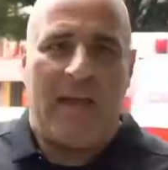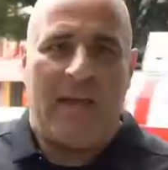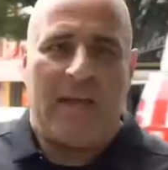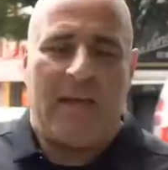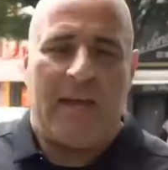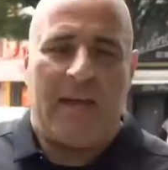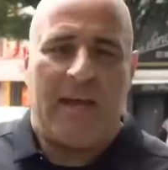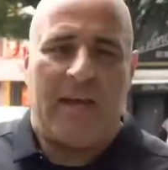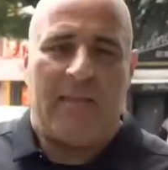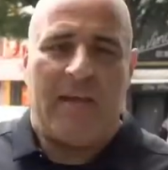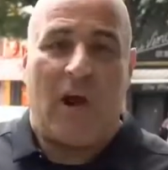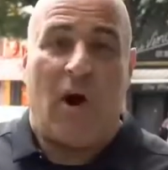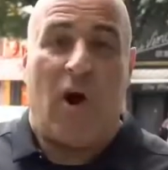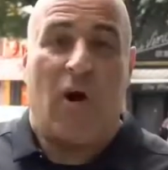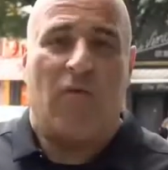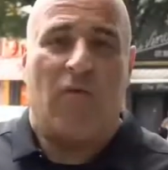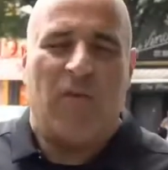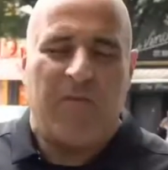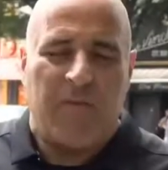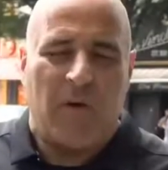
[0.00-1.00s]
uh, they are a
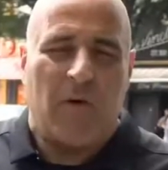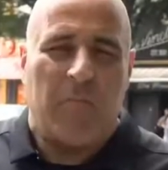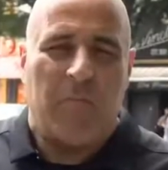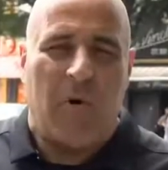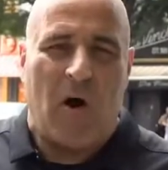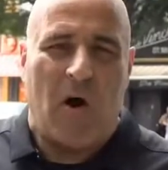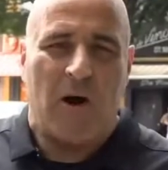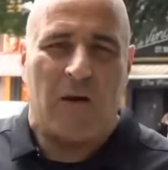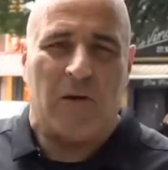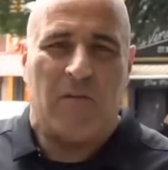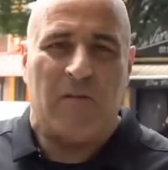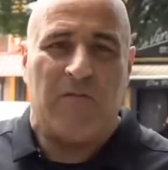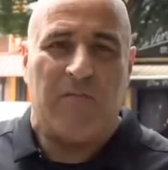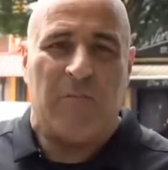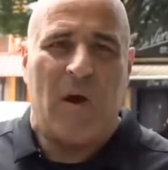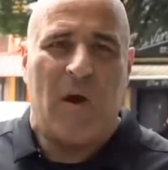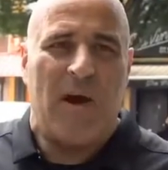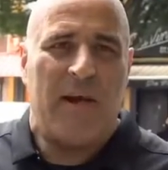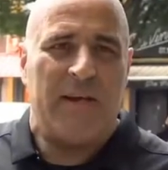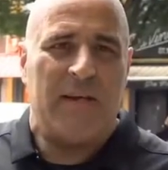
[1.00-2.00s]
referral partner of
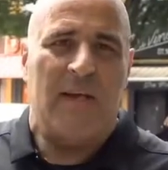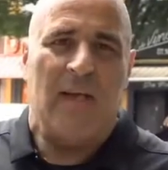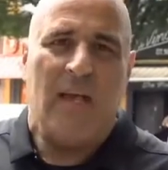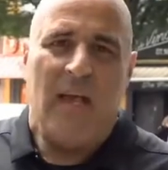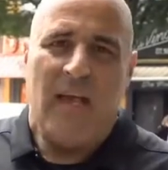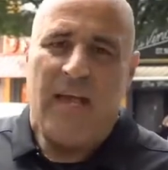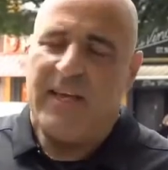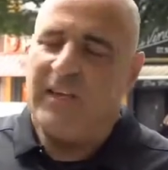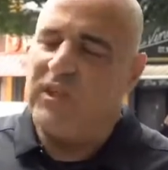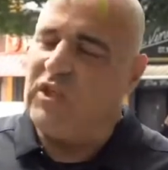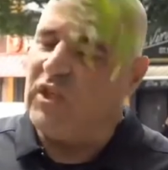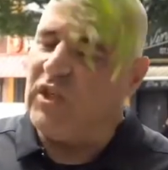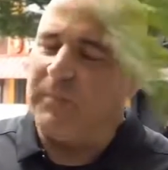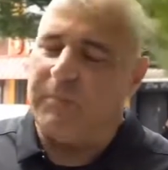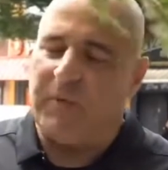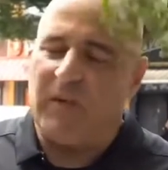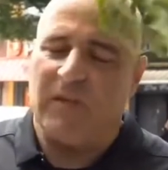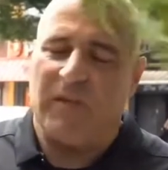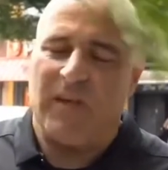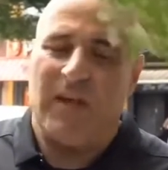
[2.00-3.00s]
mine, is just
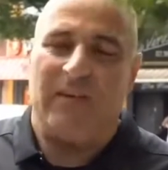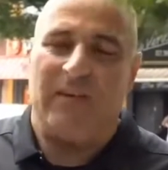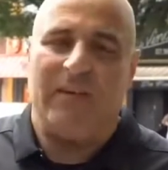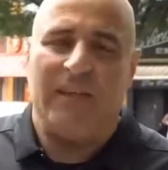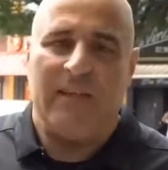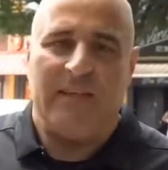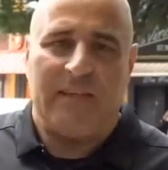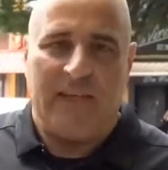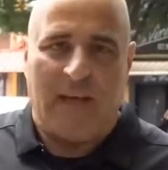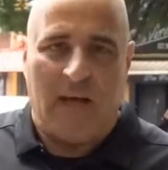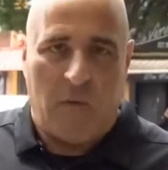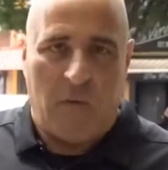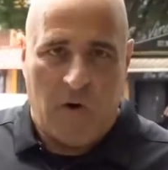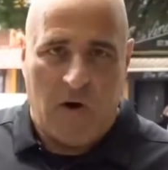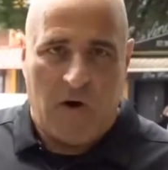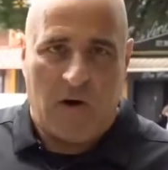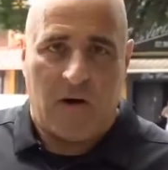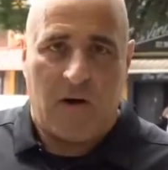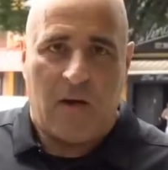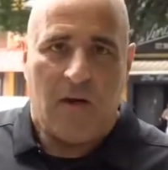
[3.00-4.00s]
because of their detail
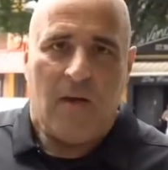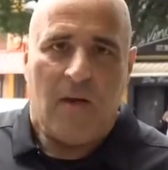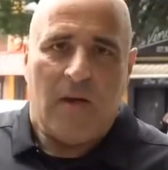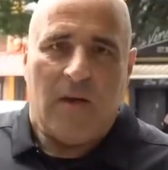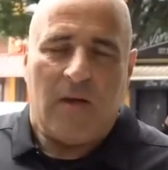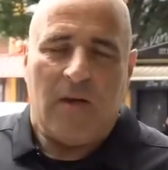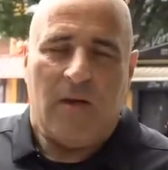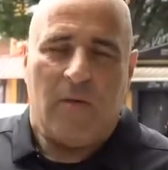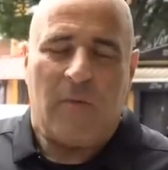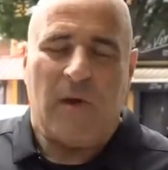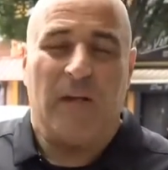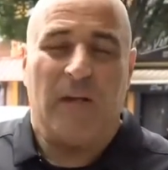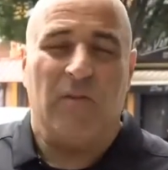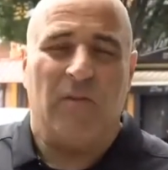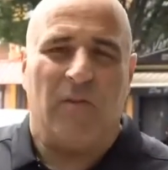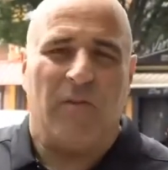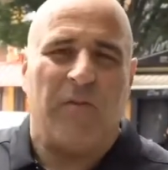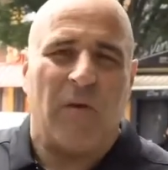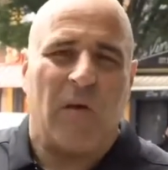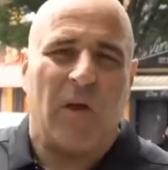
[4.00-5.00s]
work. Uh, when I do
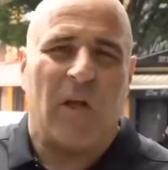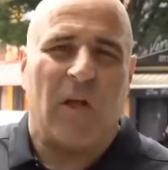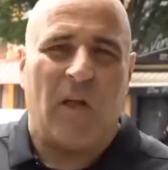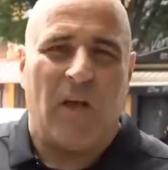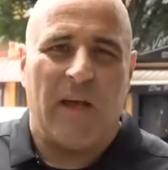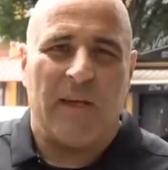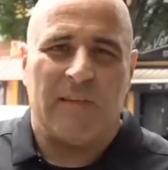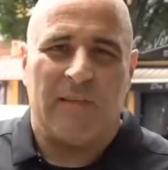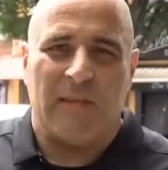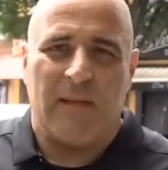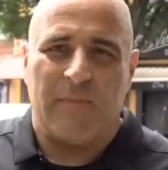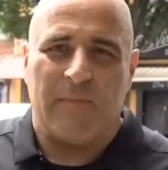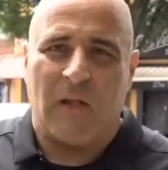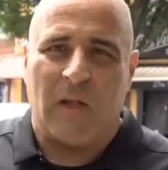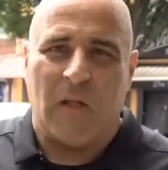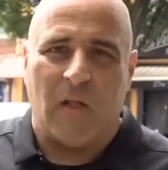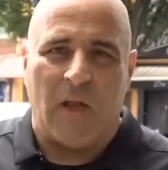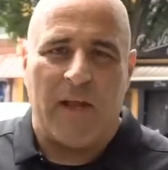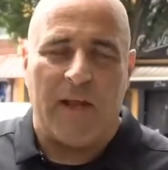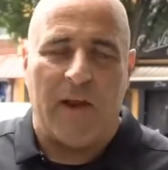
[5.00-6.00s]
refer a client to them, the
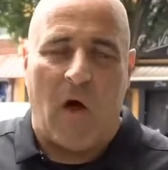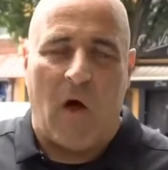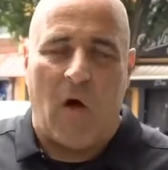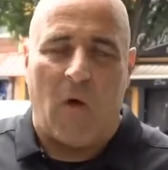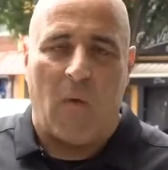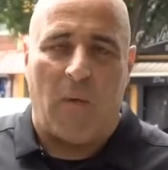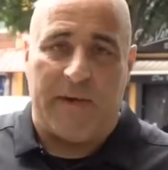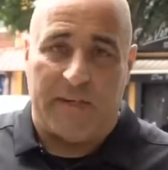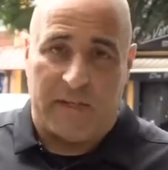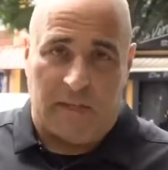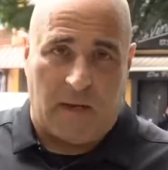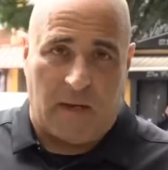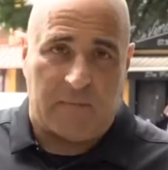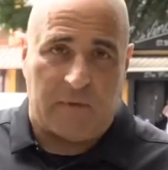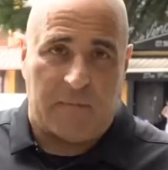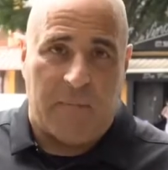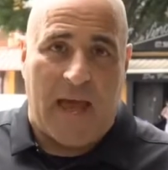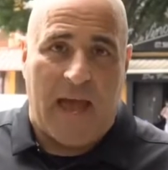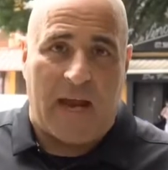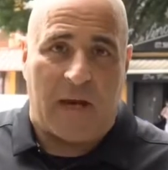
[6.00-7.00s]
client always comes
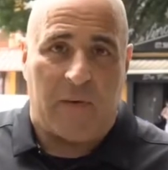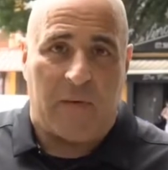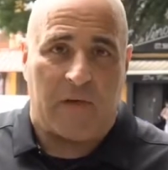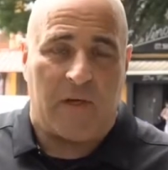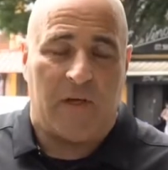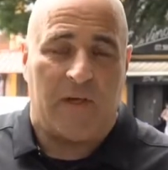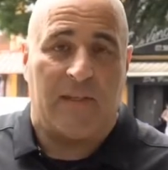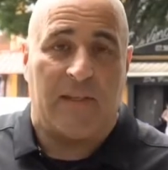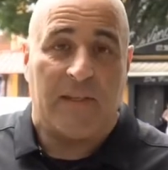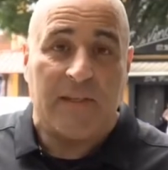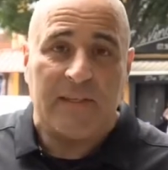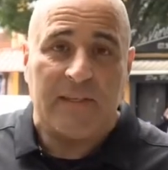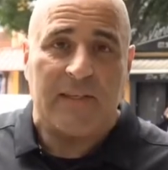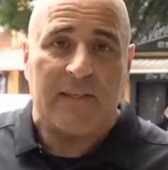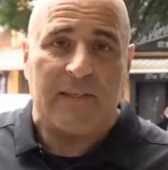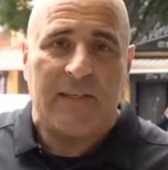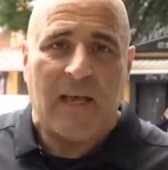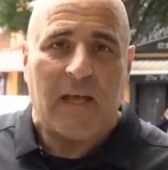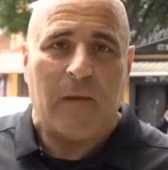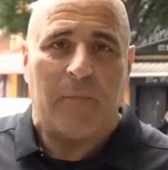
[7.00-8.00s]
back with good things
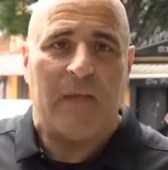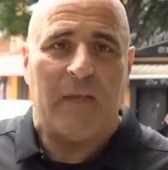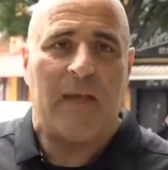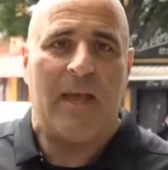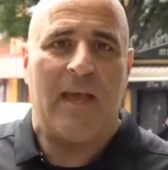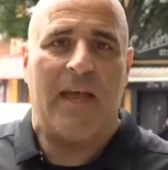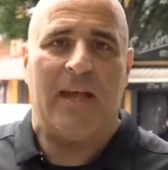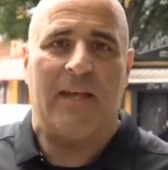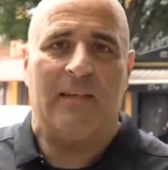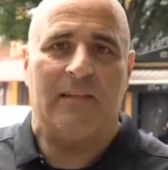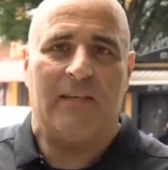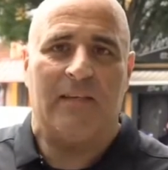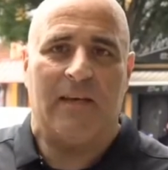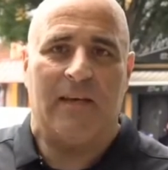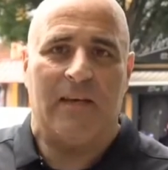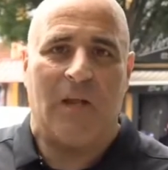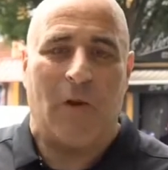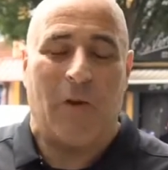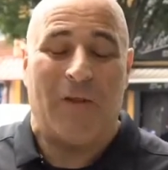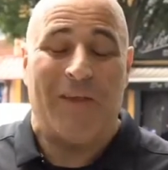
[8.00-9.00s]
to tell me, and uh,
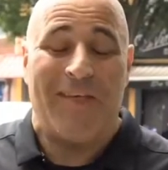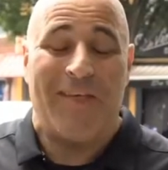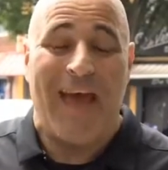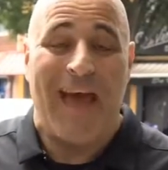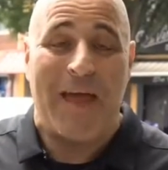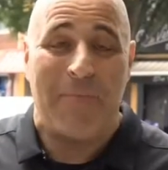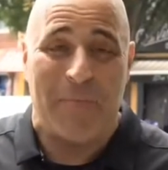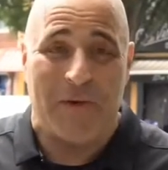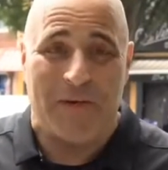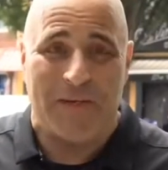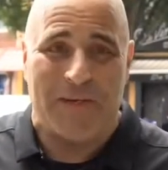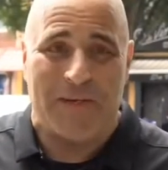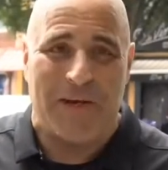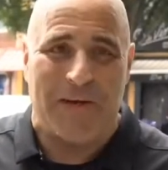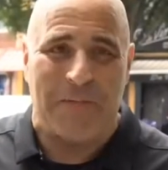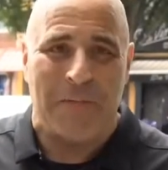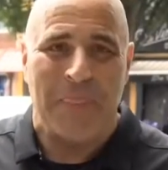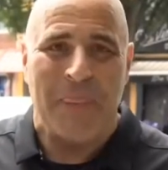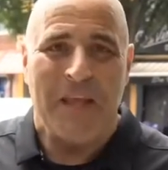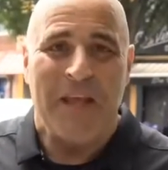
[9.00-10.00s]
not only that, but uh,
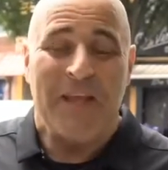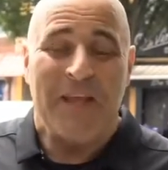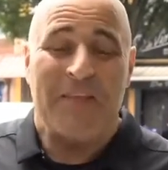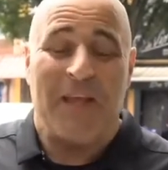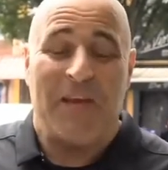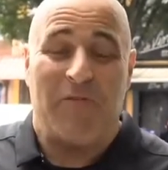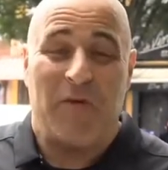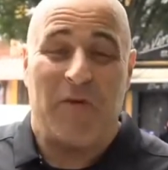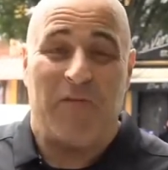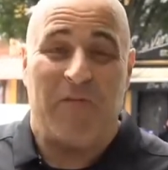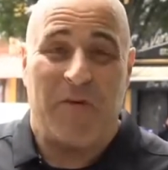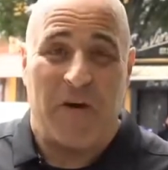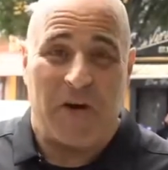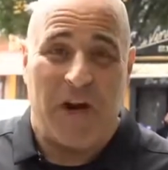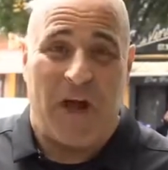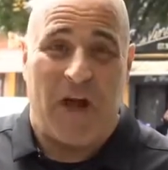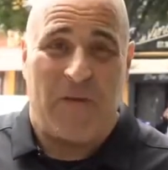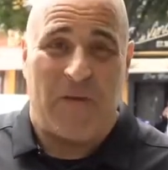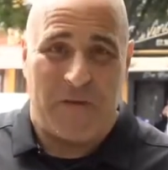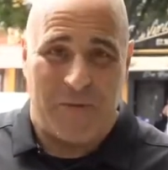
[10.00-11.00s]
they've referred
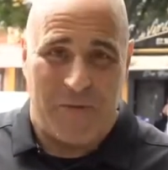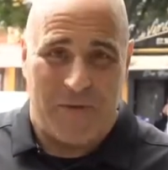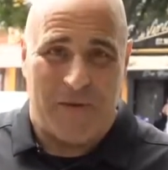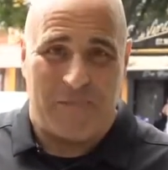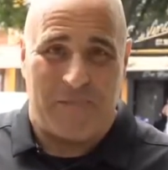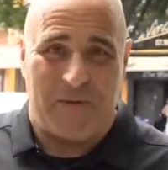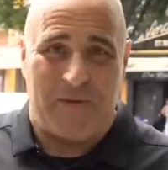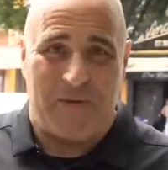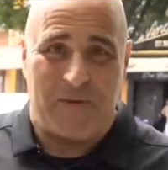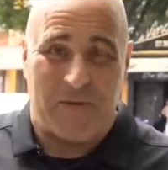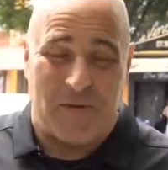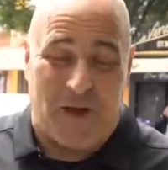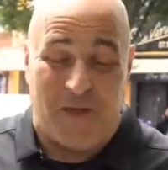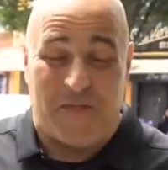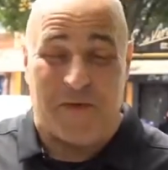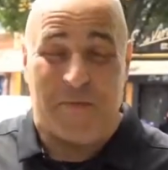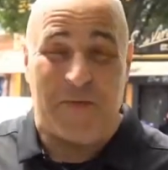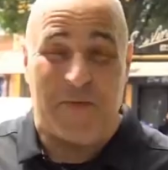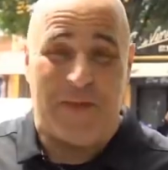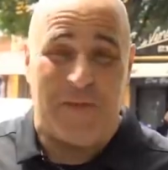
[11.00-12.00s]
other people to
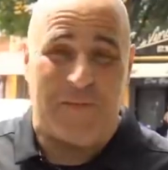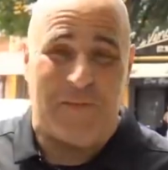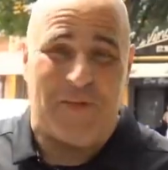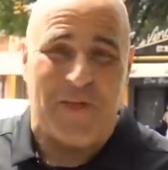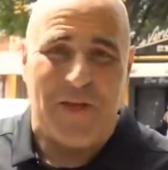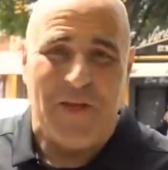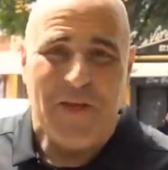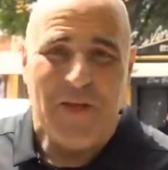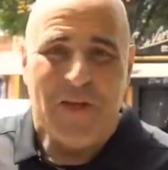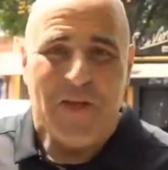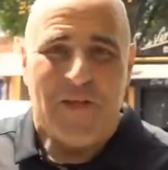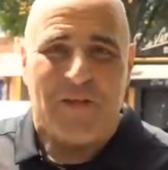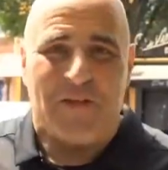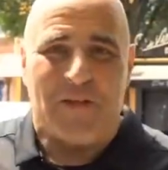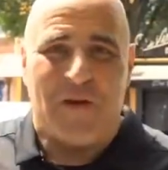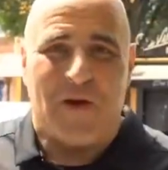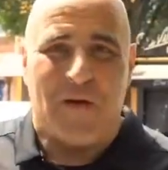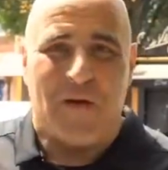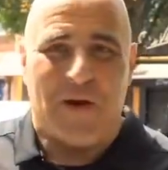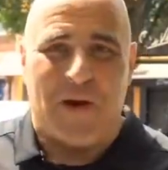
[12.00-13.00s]
other people.
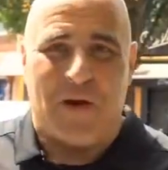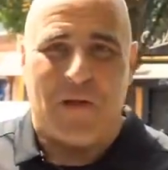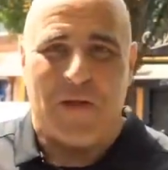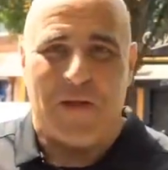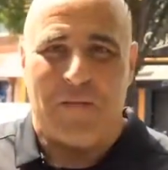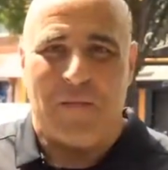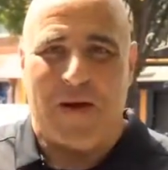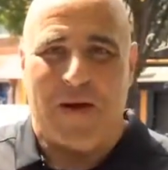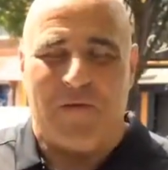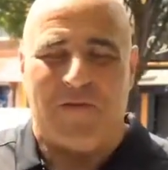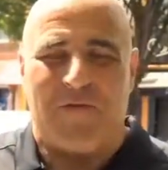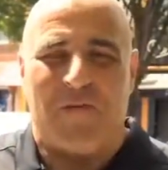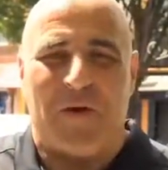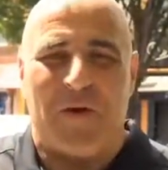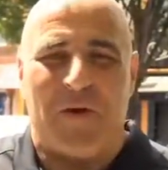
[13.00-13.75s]
So not only am I referring